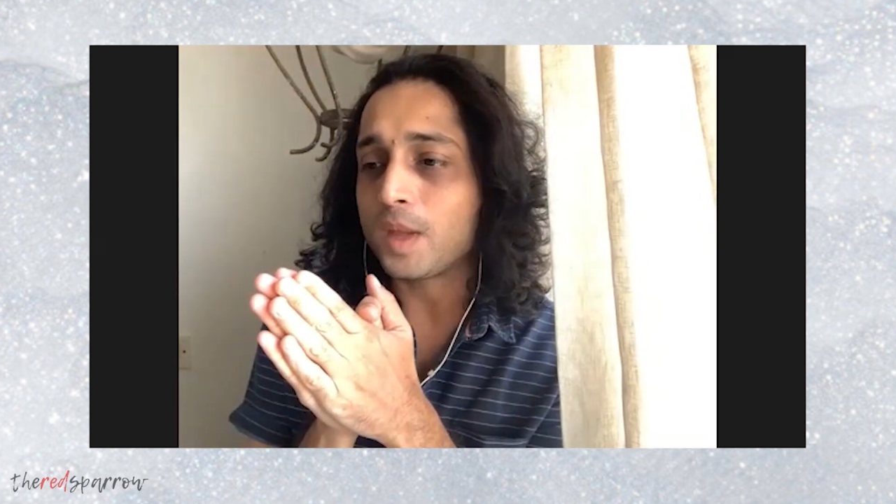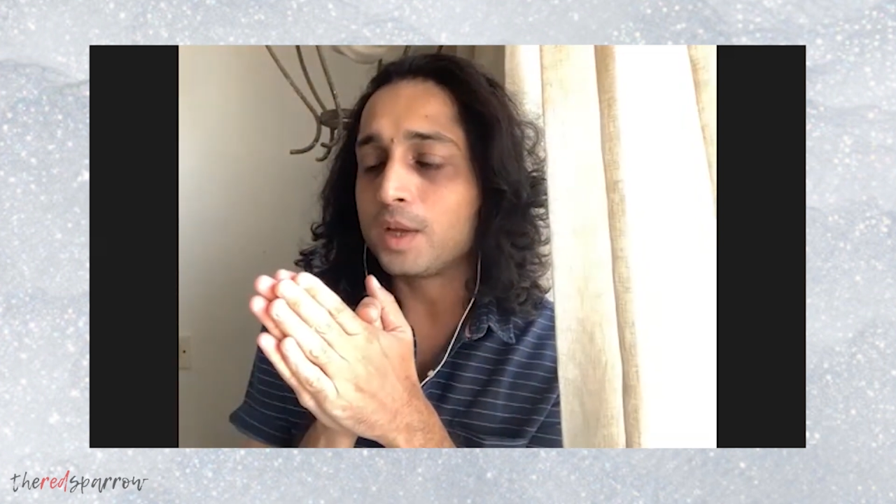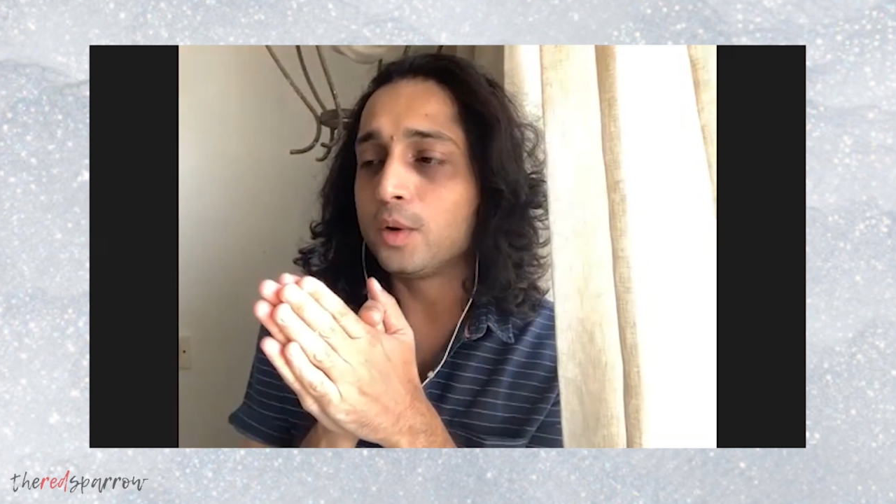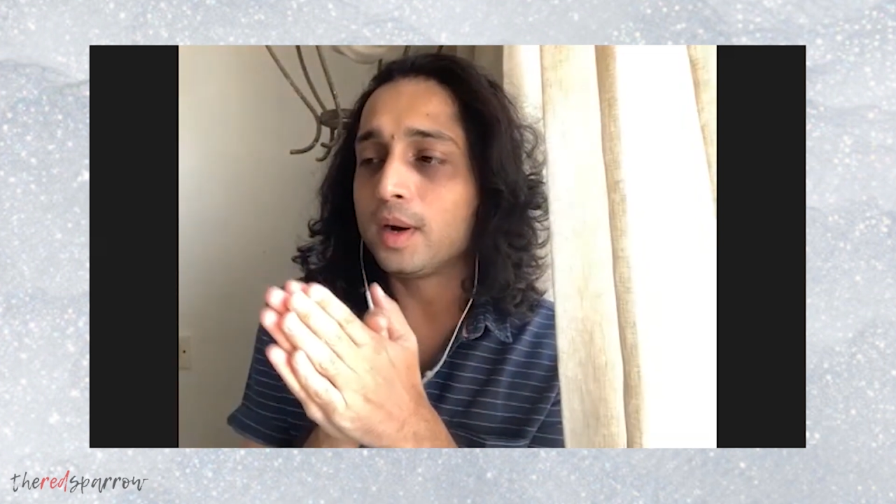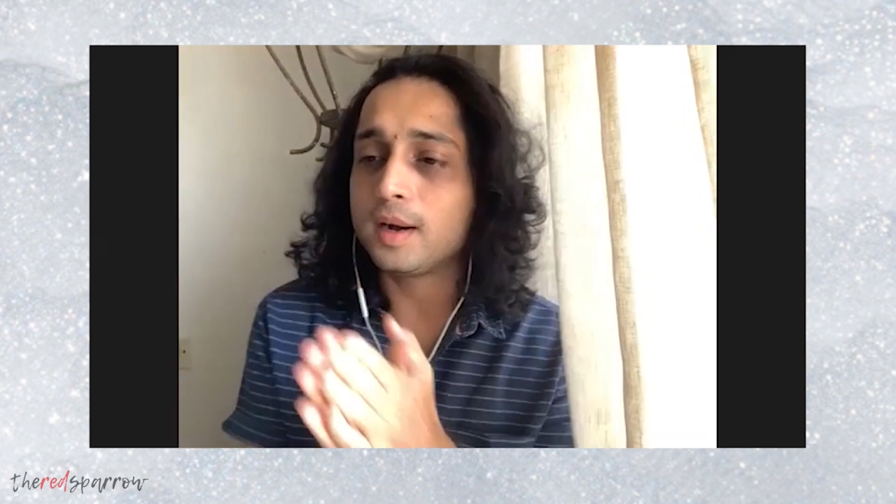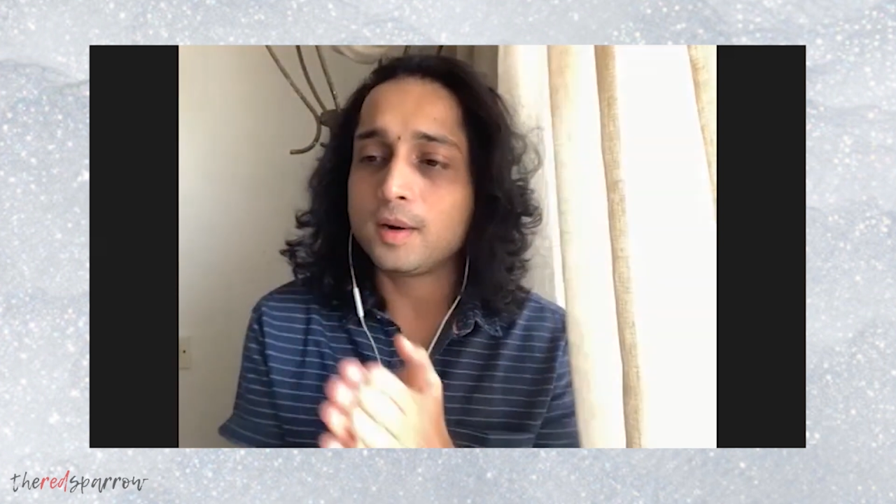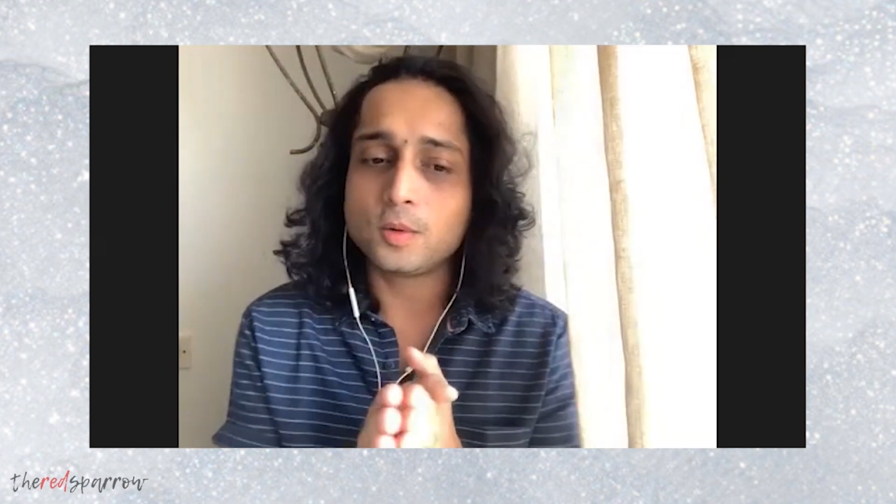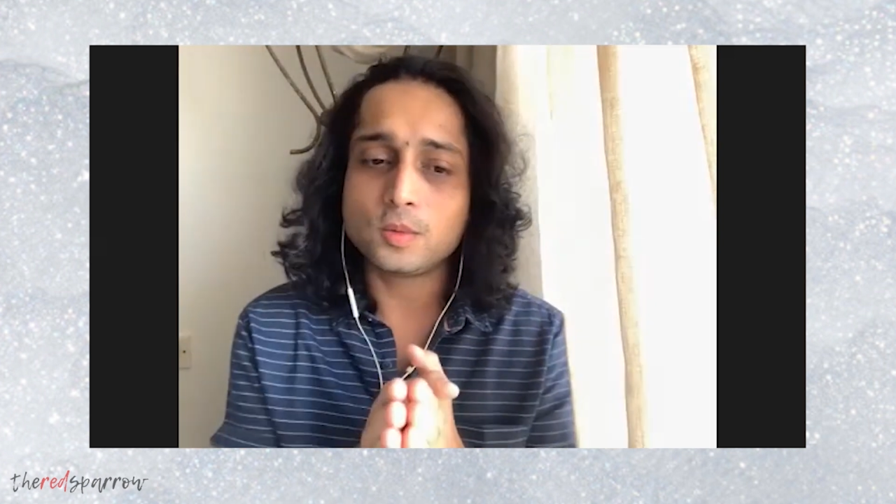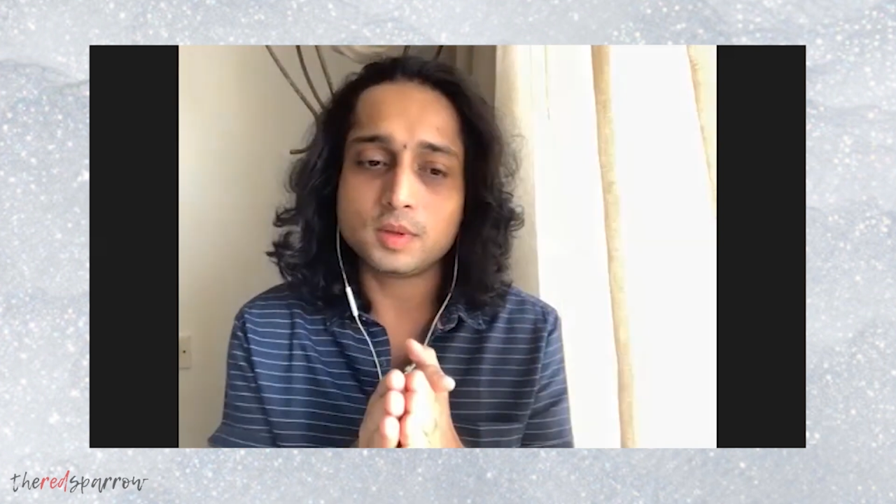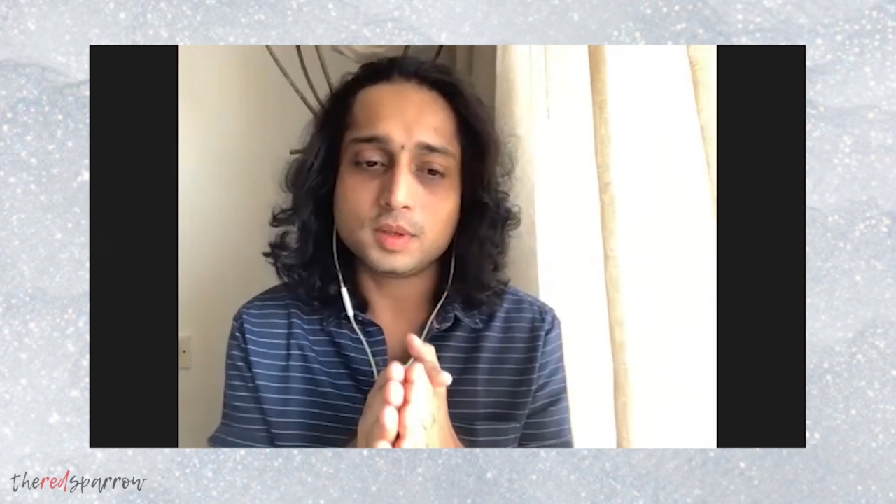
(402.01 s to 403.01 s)

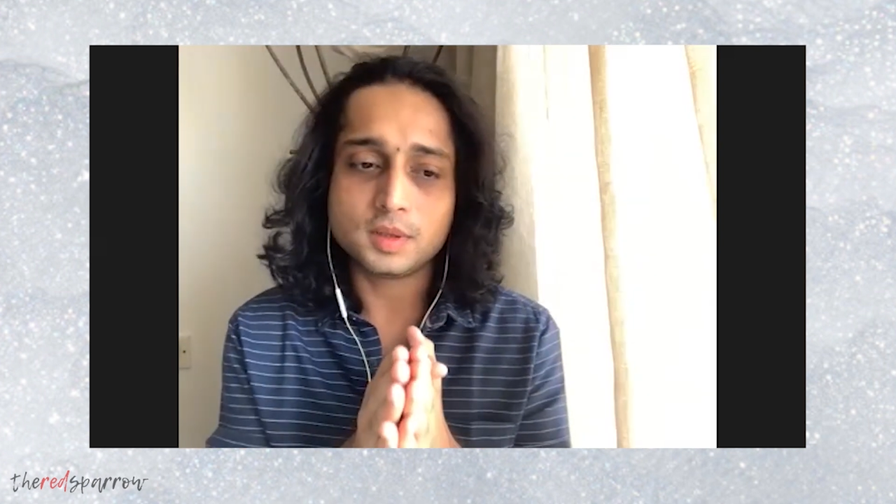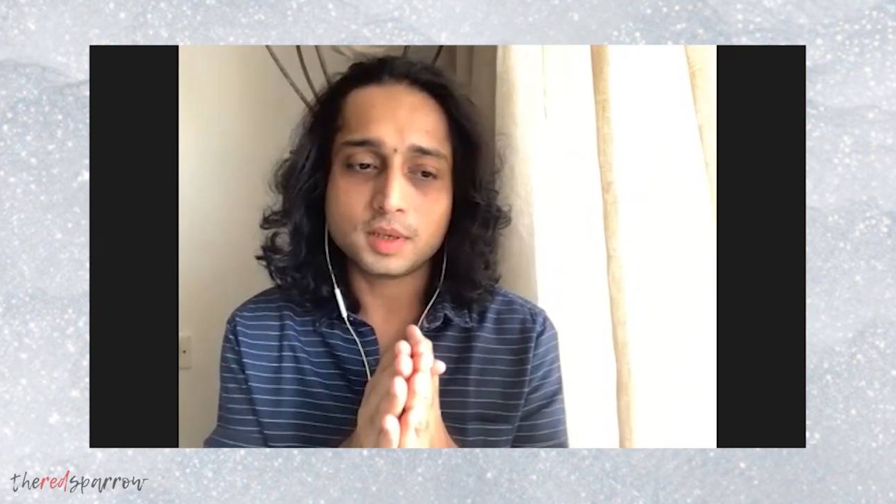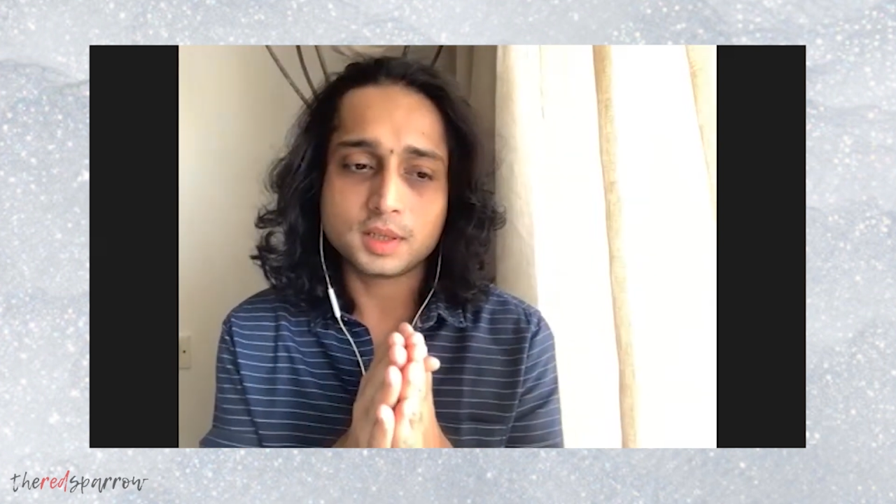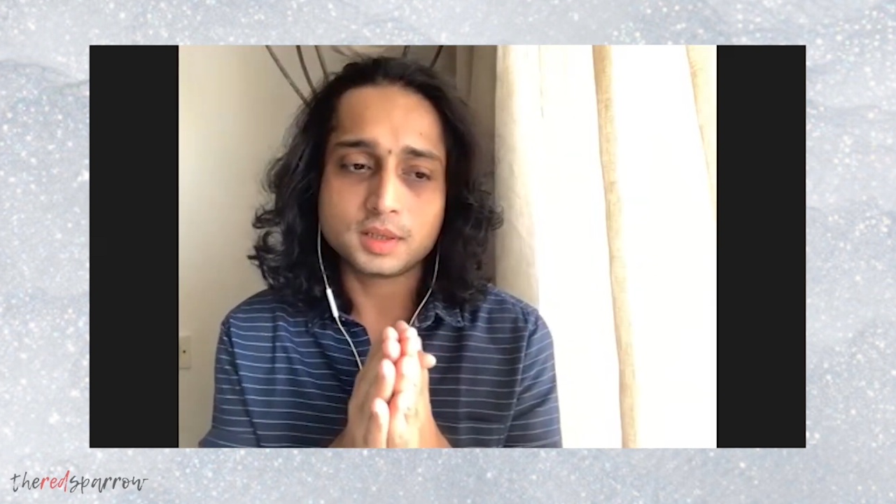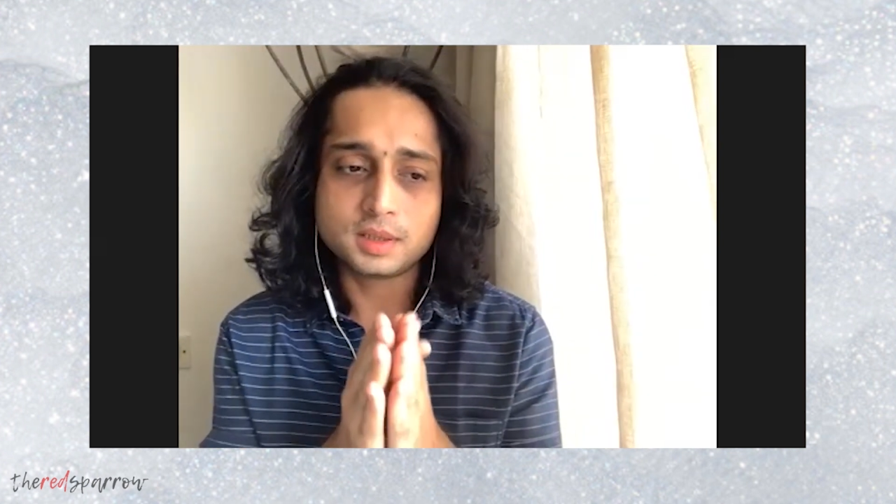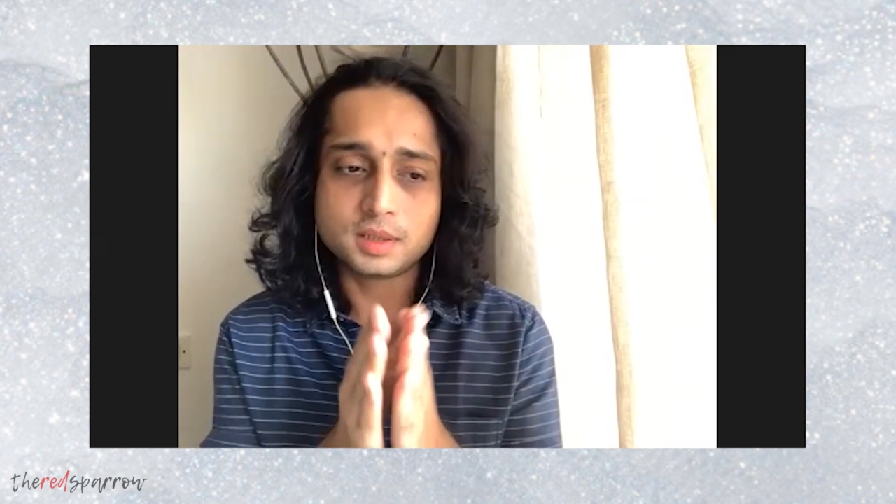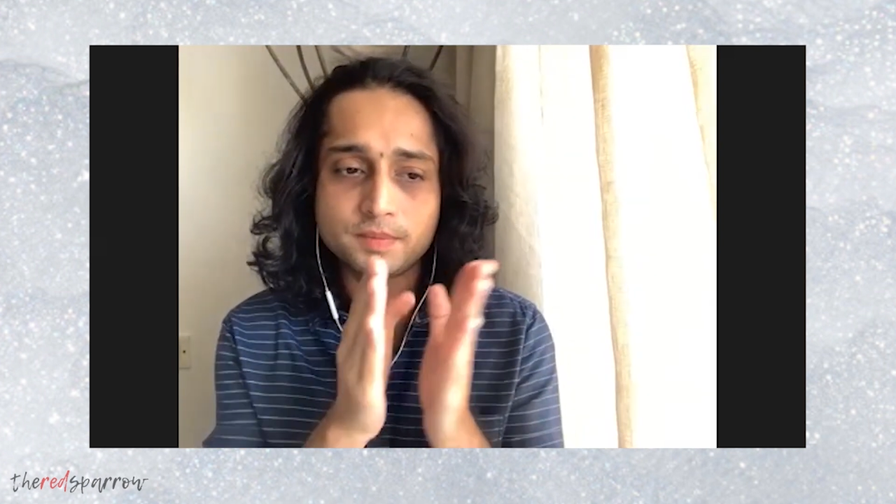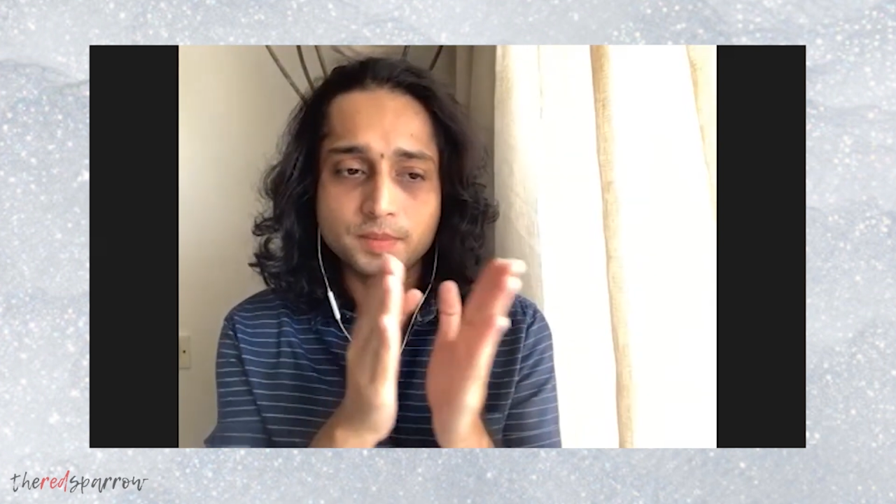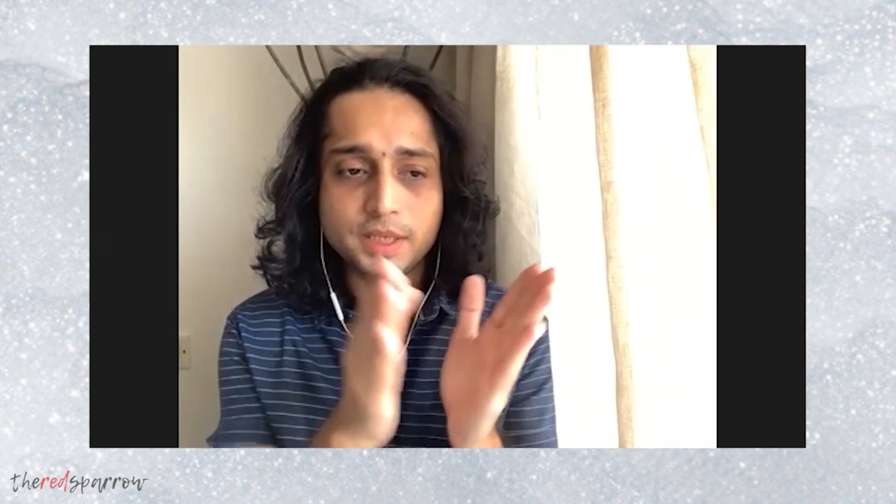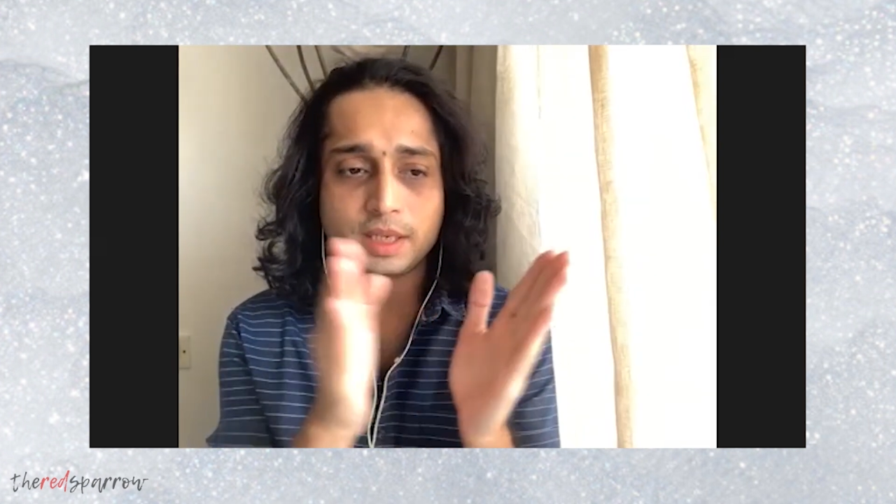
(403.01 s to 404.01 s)
how
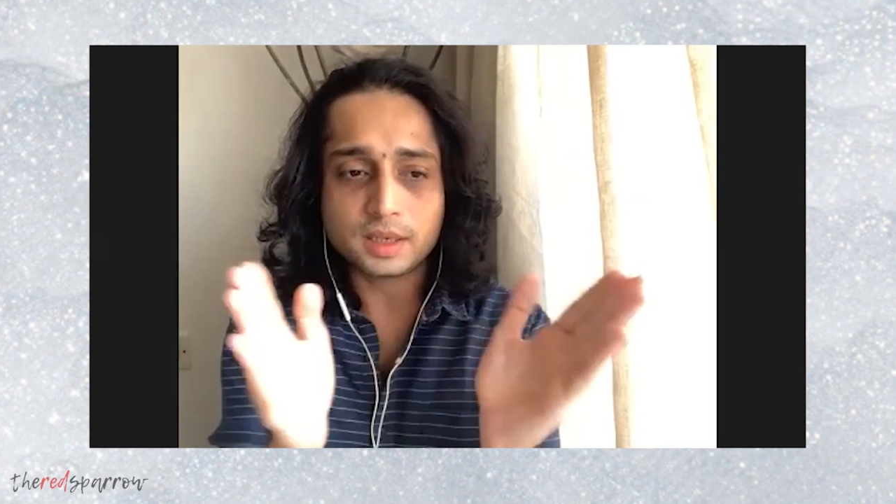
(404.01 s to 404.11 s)
the